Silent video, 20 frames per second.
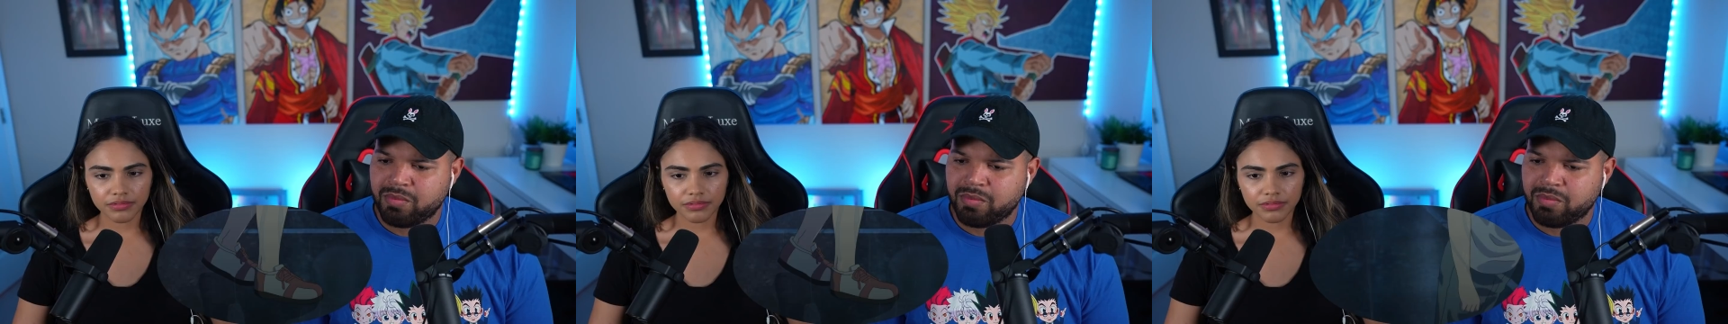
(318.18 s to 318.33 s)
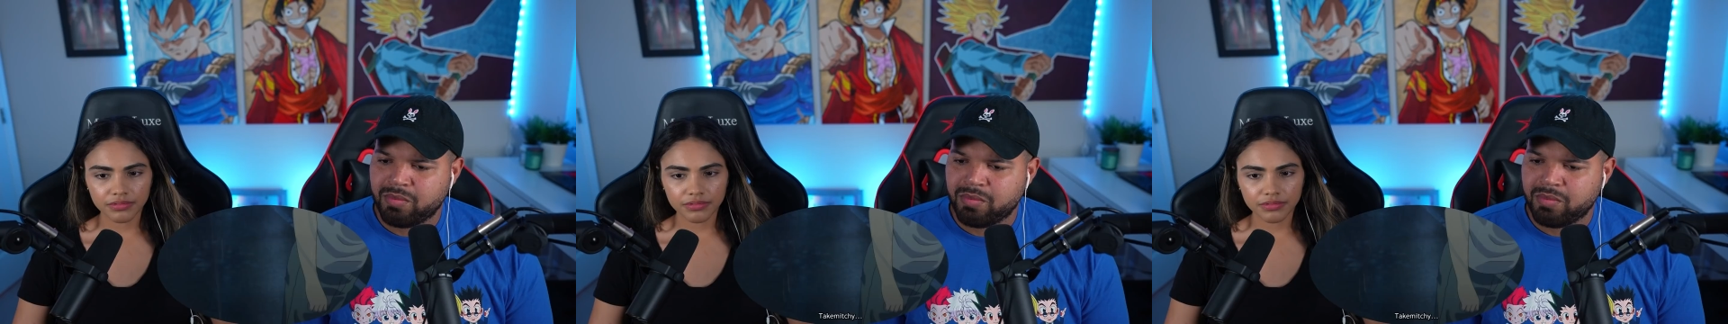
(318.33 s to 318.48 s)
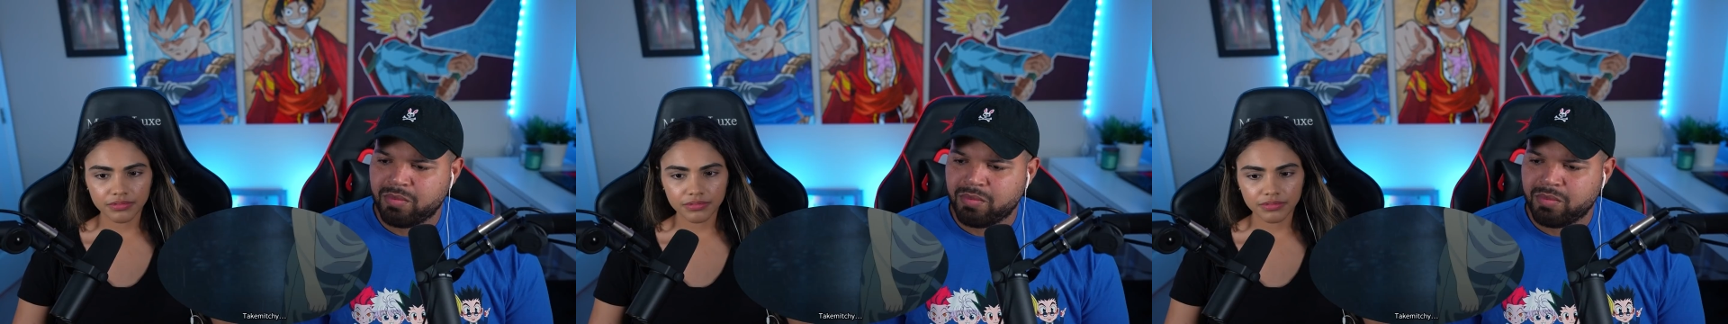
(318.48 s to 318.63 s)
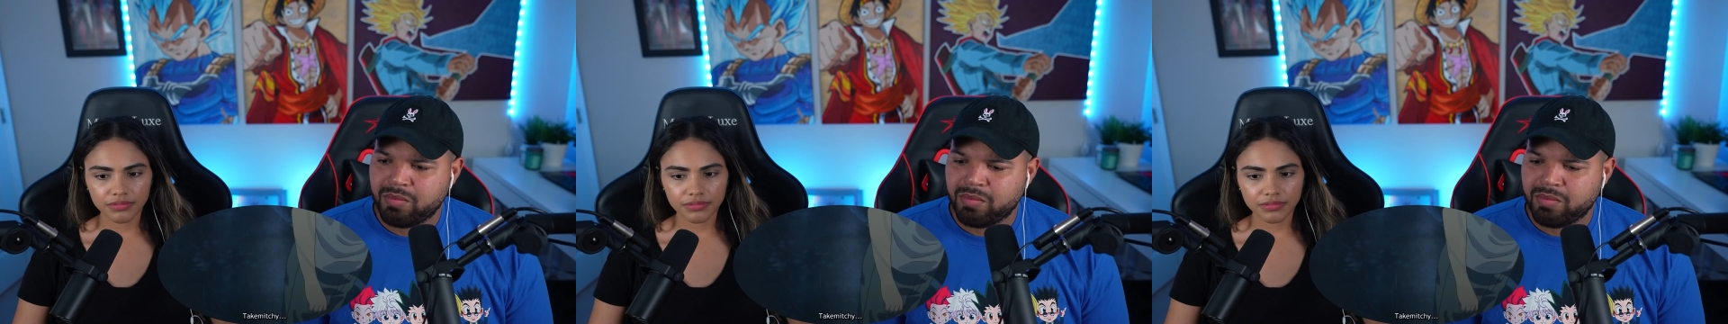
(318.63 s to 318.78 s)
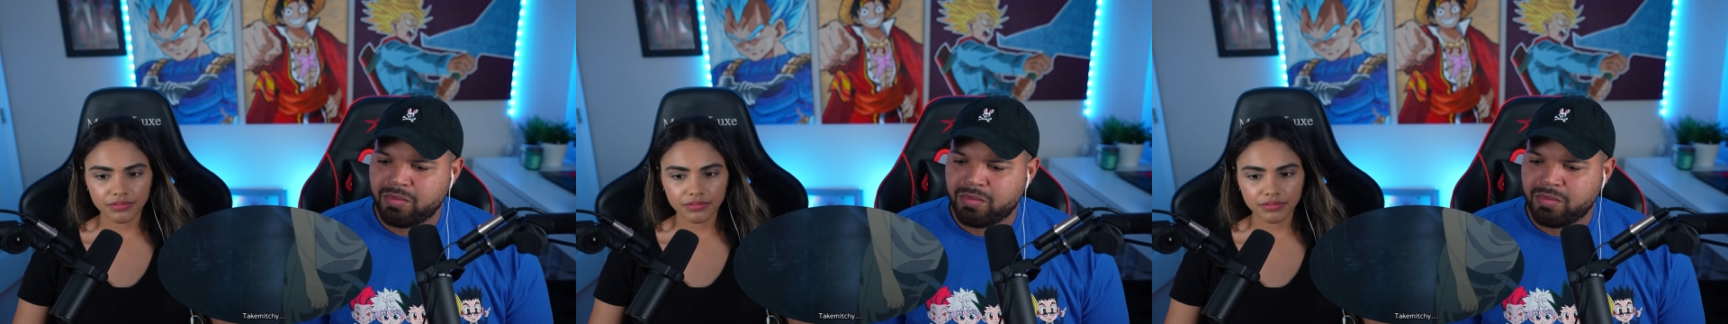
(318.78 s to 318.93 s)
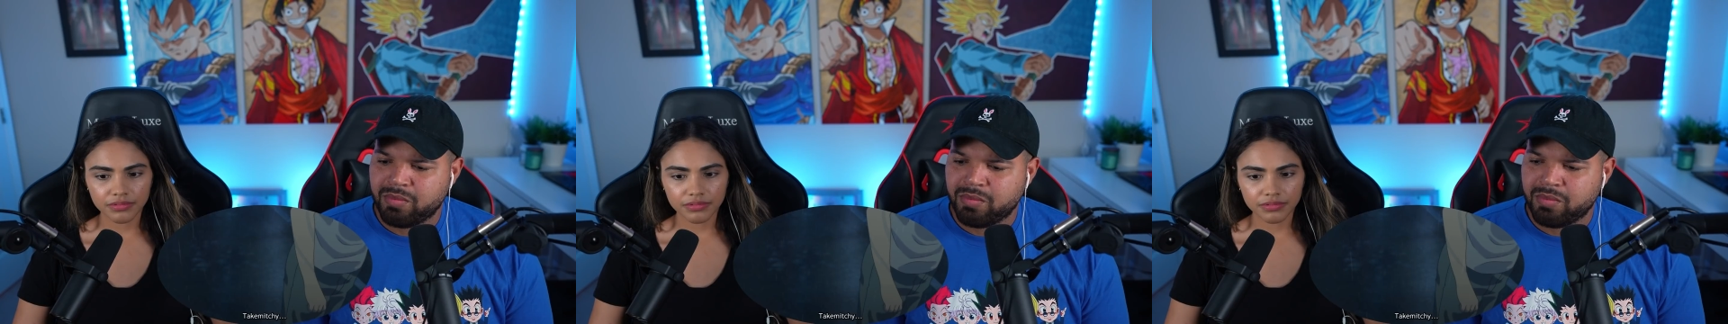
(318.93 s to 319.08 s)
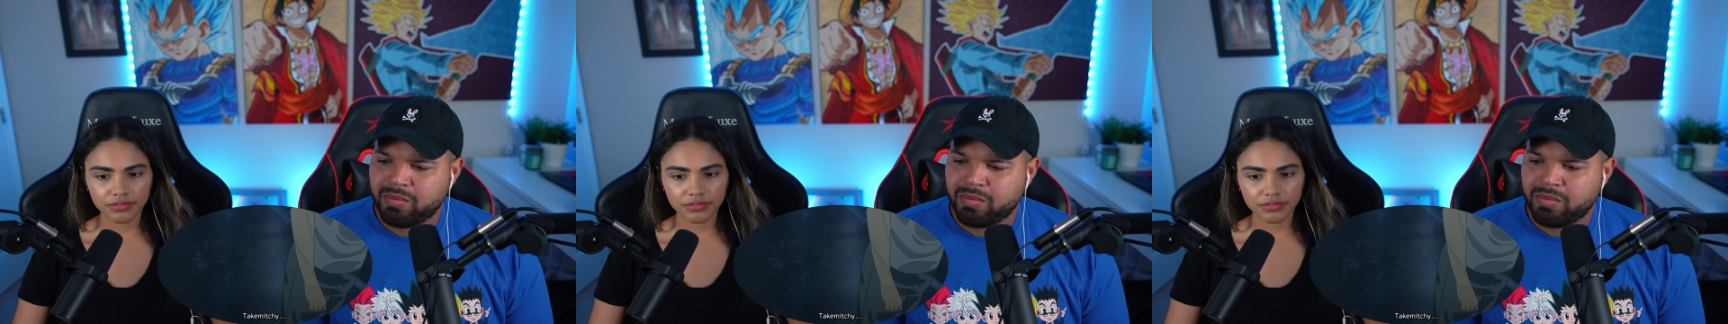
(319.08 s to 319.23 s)

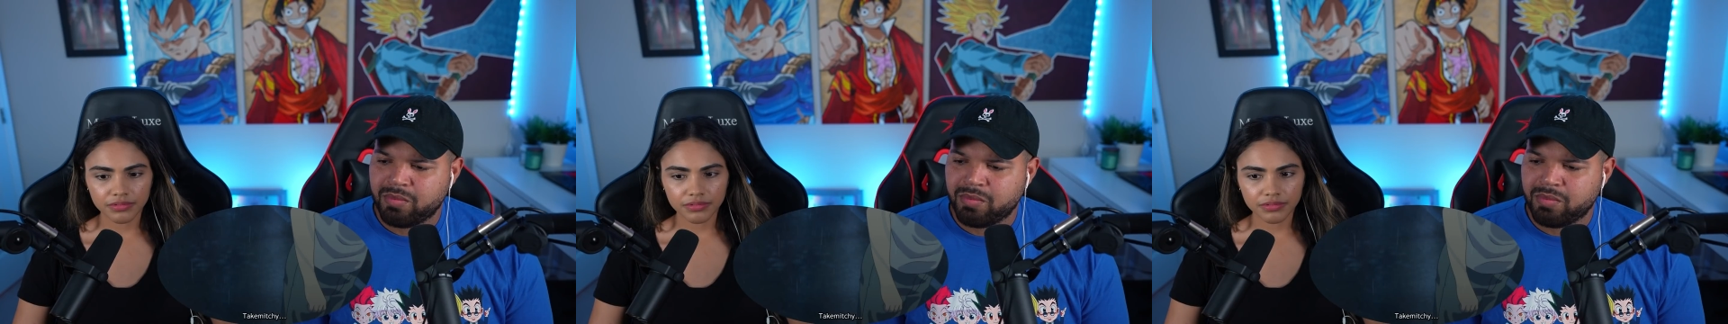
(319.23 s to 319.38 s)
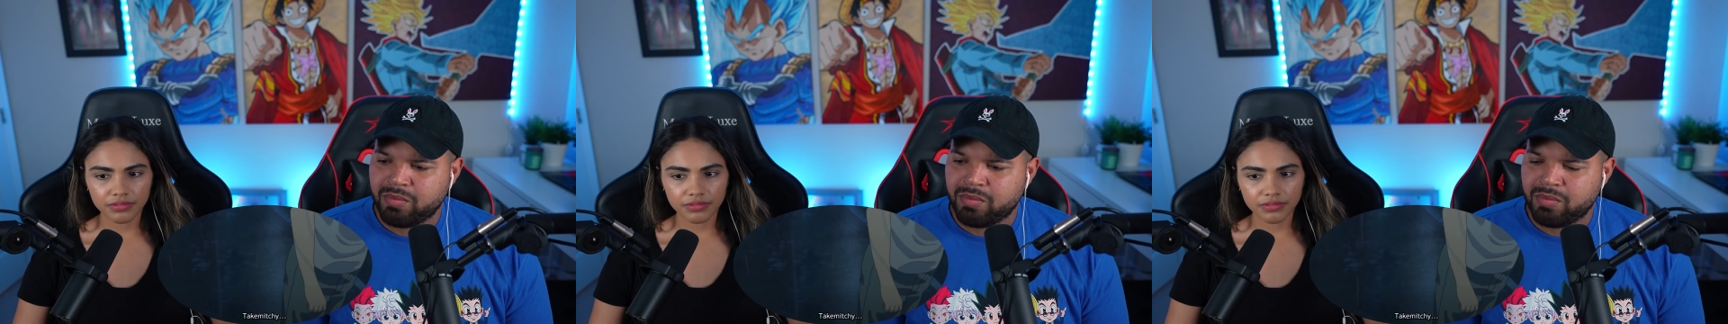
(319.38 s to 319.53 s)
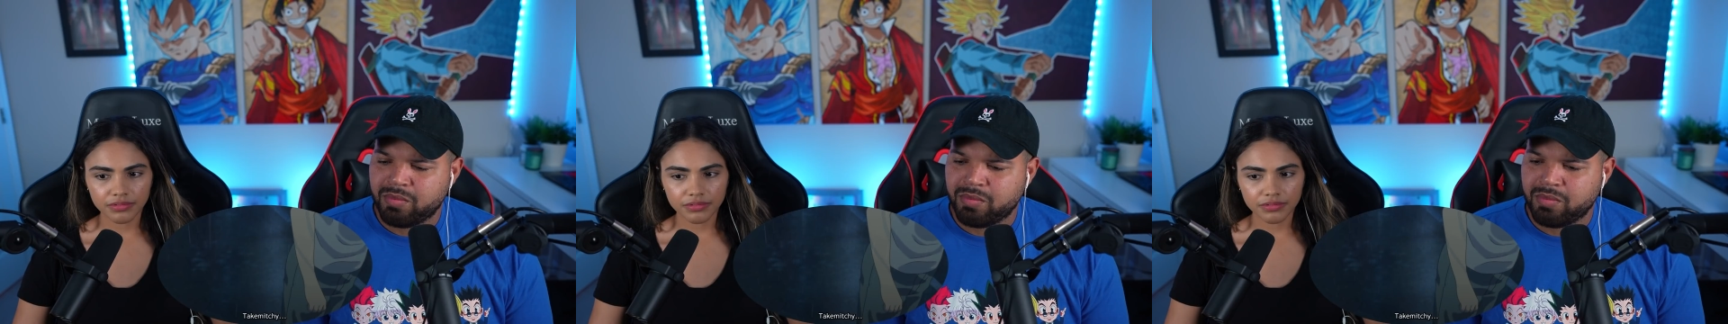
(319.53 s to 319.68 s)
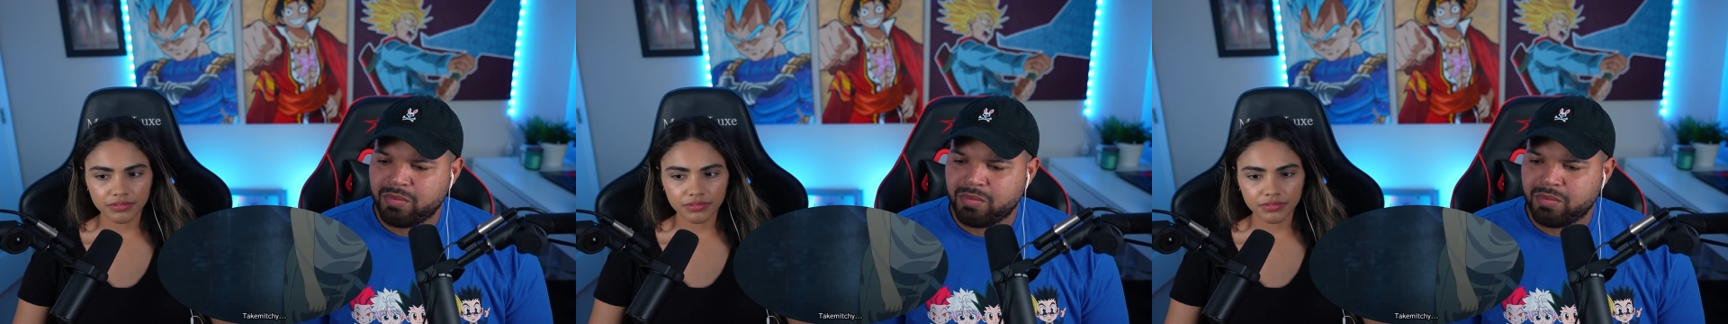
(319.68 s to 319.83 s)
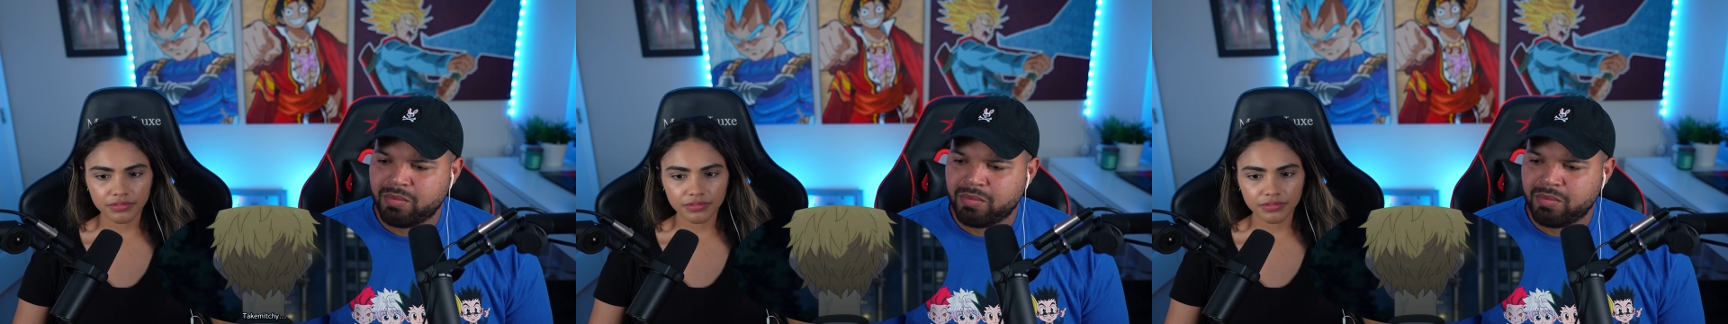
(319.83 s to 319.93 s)
Nothing is said.